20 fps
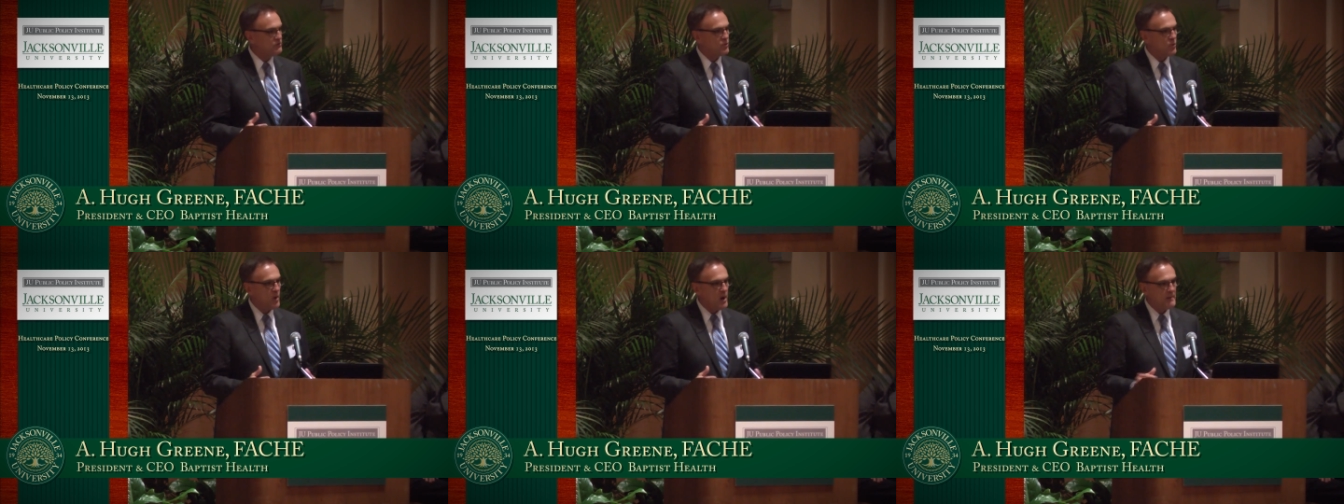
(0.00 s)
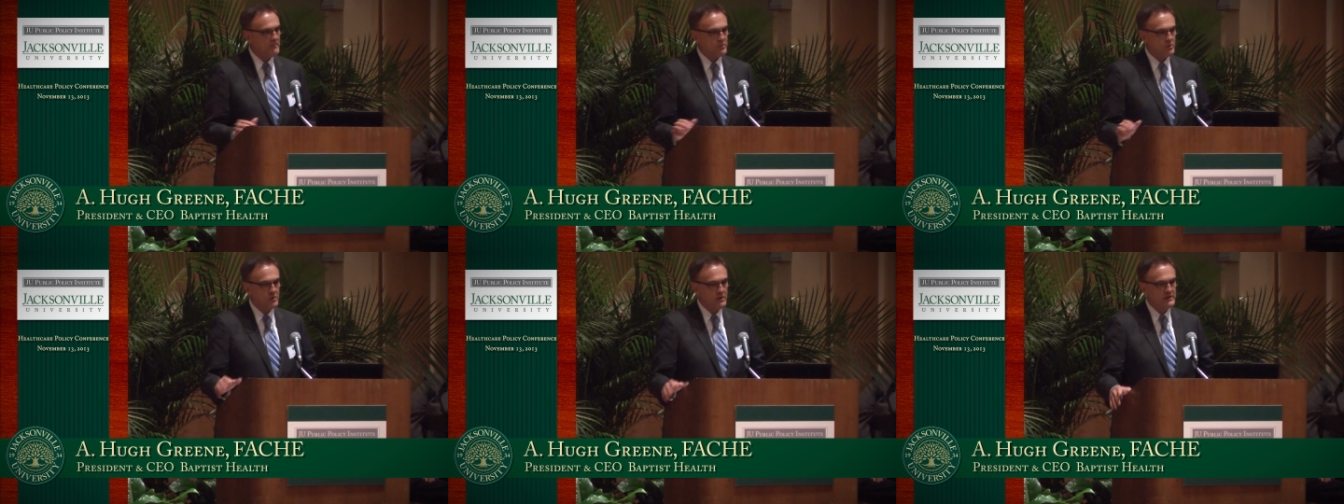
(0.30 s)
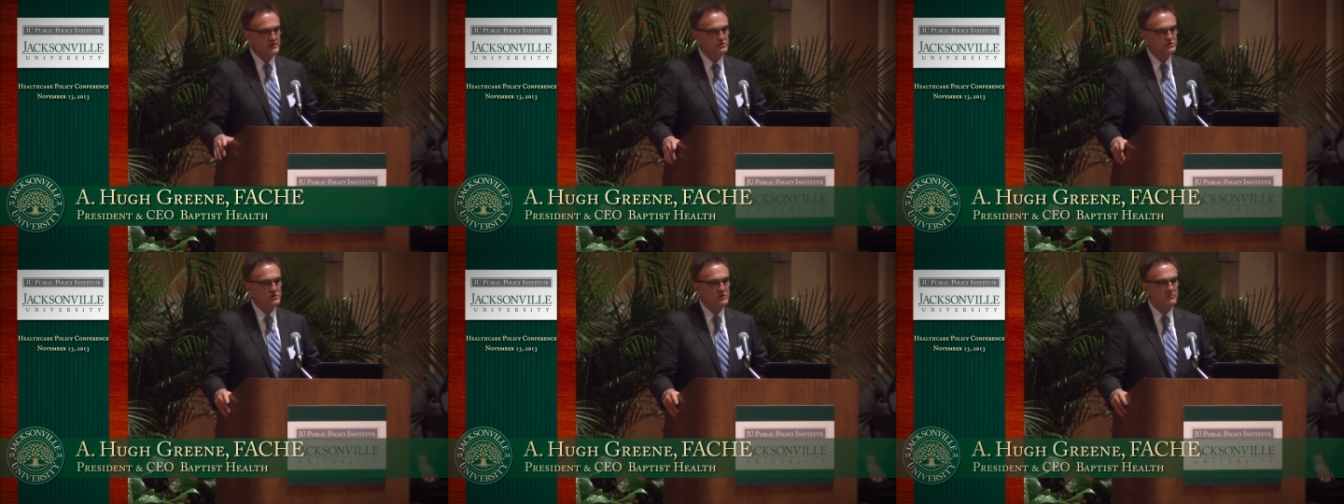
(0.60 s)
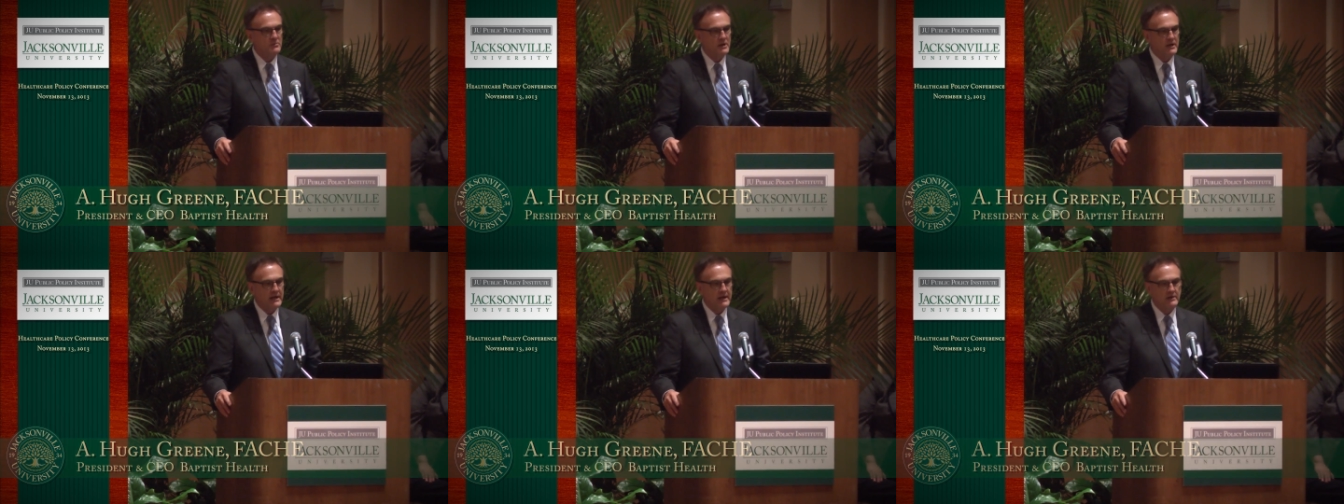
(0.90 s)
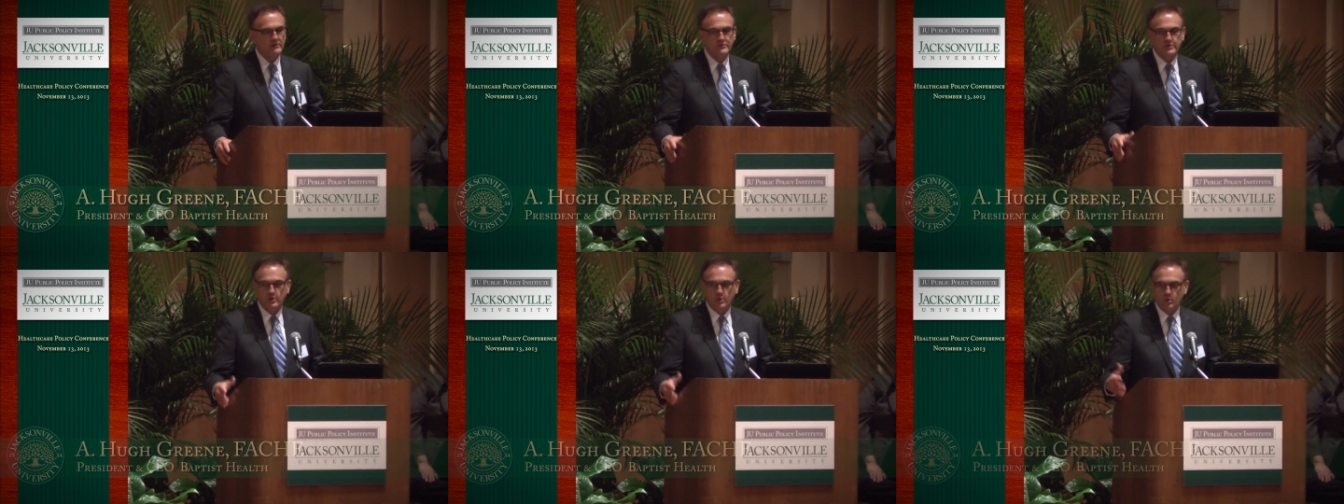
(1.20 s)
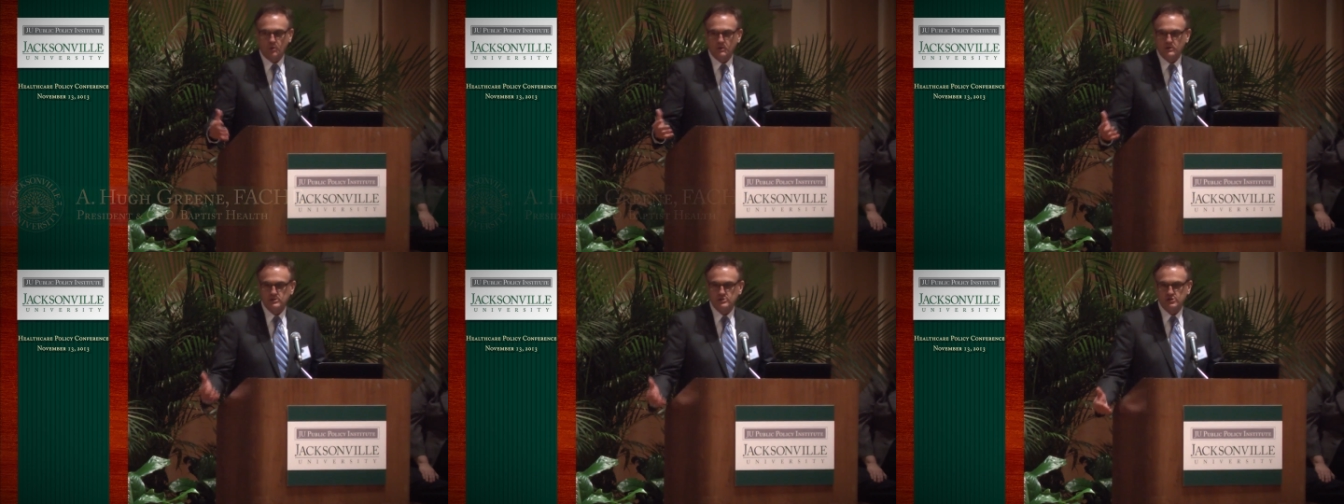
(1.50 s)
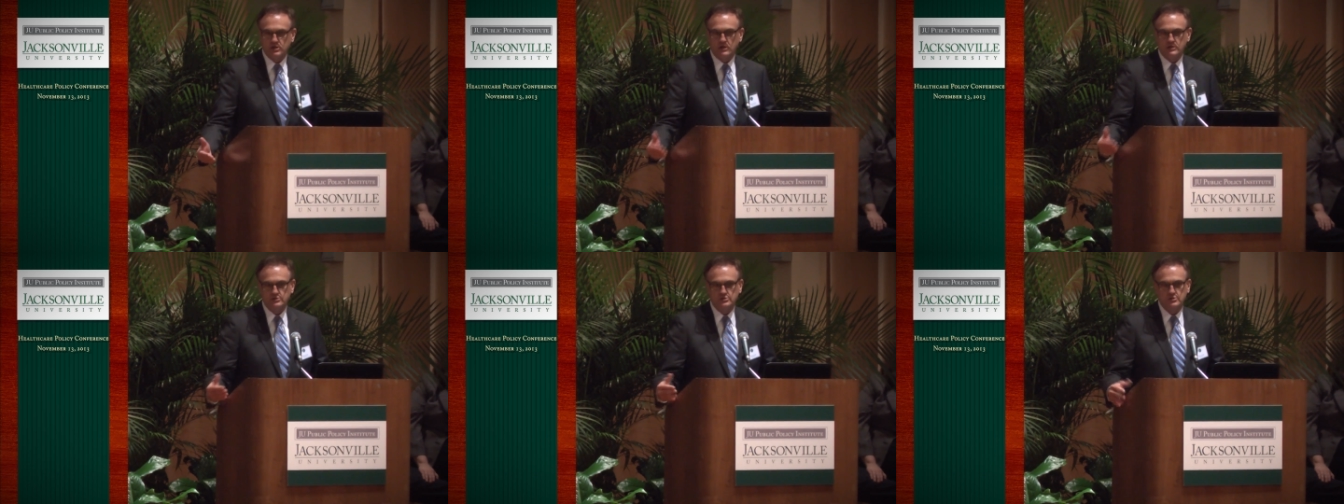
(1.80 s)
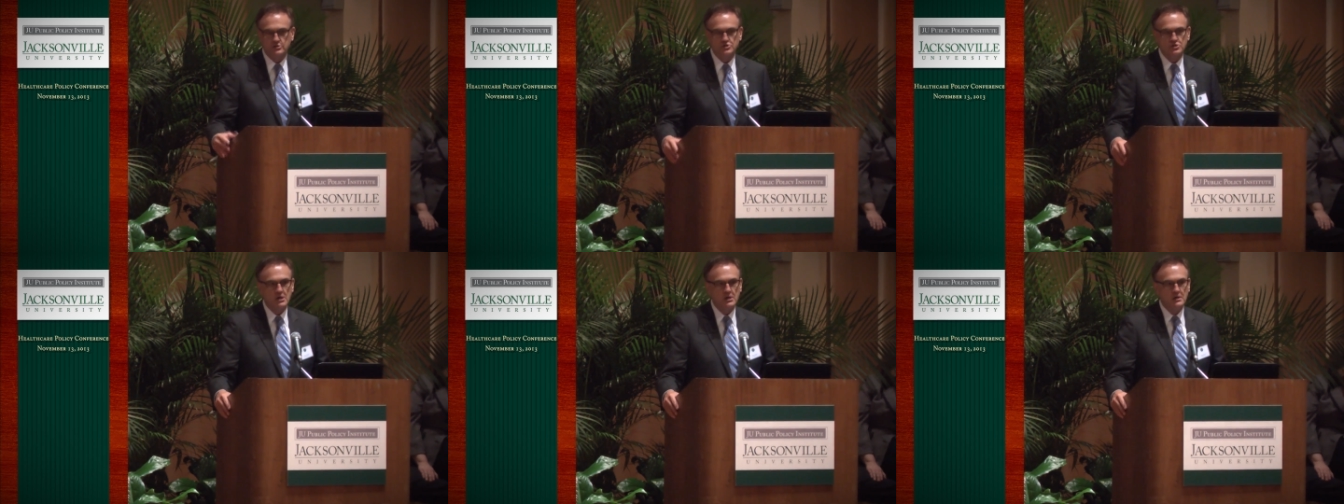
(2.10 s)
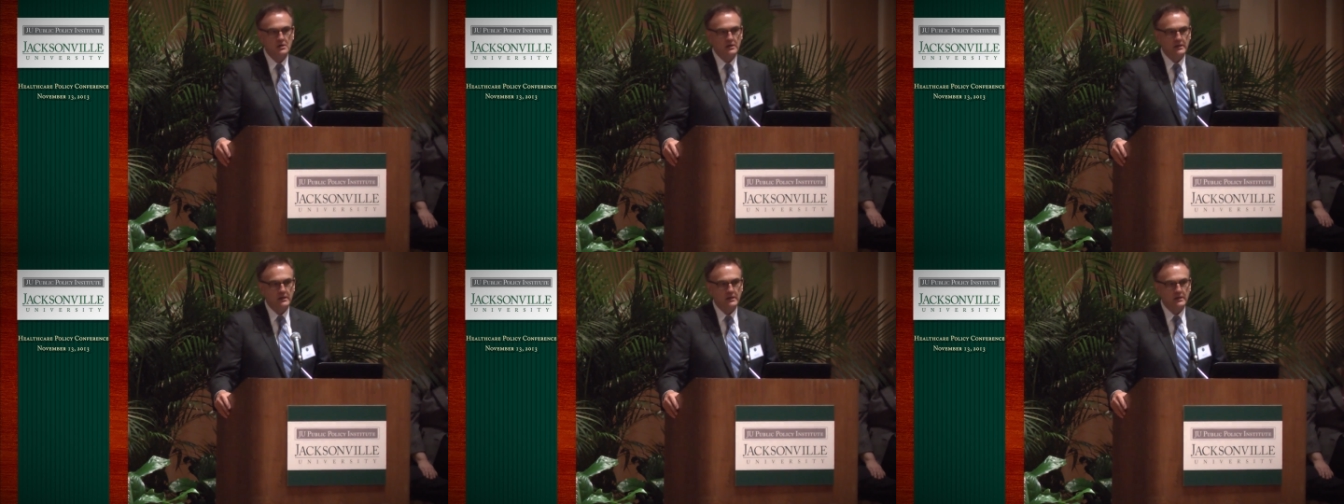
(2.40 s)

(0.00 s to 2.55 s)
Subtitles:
of cooperation among healthcare organizations